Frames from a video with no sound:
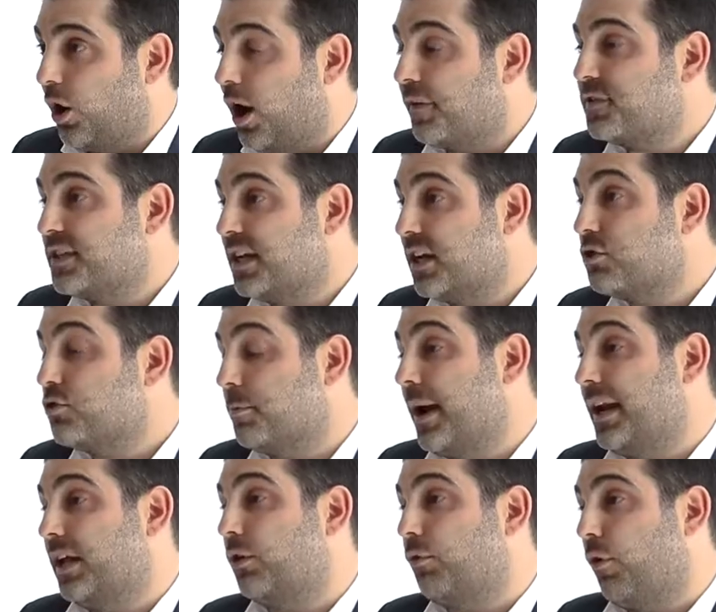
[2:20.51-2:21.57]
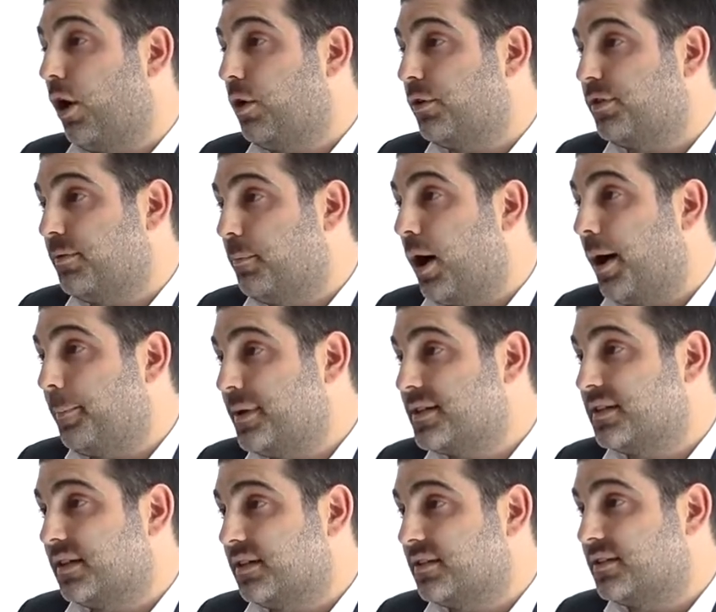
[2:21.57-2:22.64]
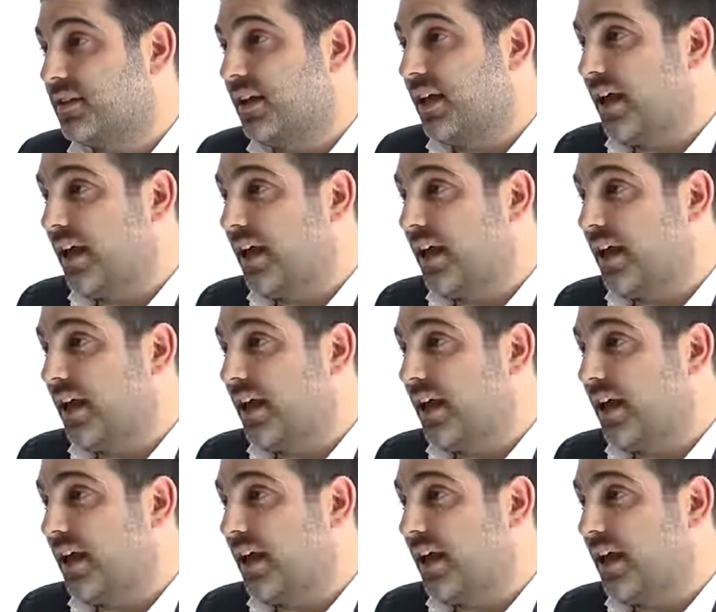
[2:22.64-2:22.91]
I've seen a dramatic growth in my business